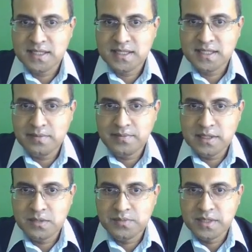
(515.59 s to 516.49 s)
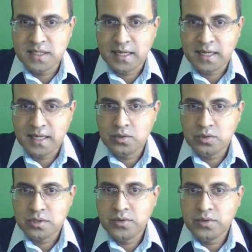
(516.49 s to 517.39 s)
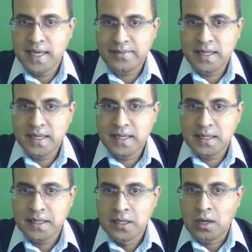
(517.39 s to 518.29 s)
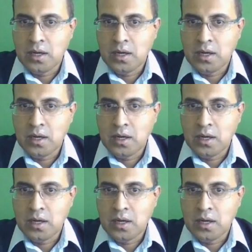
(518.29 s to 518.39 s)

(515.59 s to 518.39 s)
For example, this person can go to Saudi Arabia,